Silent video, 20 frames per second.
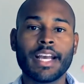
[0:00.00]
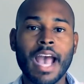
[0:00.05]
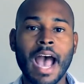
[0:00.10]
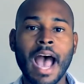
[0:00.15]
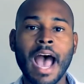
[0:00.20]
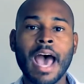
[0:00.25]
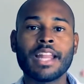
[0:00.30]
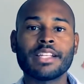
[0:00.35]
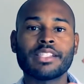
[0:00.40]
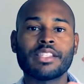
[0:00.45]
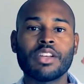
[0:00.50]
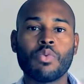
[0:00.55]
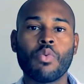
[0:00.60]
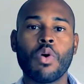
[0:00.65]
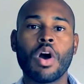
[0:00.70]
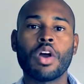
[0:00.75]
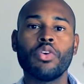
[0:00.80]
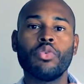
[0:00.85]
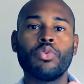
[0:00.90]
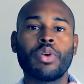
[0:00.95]
God is the
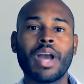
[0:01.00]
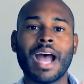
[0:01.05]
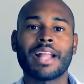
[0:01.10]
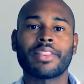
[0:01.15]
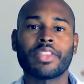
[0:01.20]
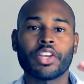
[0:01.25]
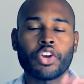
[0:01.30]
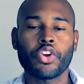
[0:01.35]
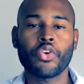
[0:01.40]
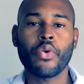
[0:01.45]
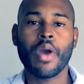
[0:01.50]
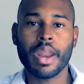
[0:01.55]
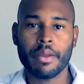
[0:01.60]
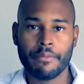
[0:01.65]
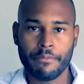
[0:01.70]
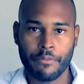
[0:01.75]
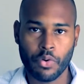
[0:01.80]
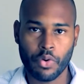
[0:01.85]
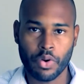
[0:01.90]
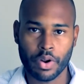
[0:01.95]
one who got the
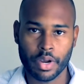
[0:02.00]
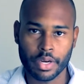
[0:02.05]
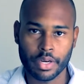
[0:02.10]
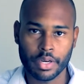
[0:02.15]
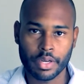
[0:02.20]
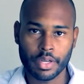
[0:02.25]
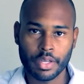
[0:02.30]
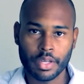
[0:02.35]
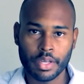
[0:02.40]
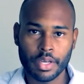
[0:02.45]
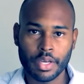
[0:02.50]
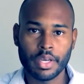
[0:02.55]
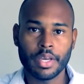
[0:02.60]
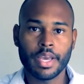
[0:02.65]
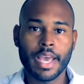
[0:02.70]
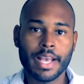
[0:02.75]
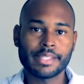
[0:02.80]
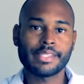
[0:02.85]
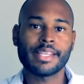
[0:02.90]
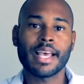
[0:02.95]
credit for it.
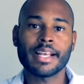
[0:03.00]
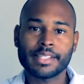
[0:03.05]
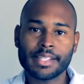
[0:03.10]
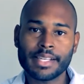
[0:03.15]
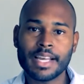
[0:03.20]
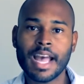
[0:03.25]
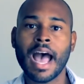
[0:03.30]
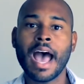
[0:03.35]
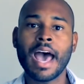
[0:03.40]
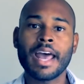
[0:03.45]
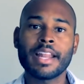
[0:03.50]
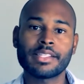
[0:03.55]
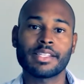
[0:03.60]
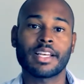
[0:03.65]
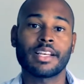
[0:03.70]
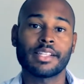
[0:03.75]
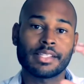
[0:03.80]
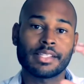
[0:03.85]
It says God is,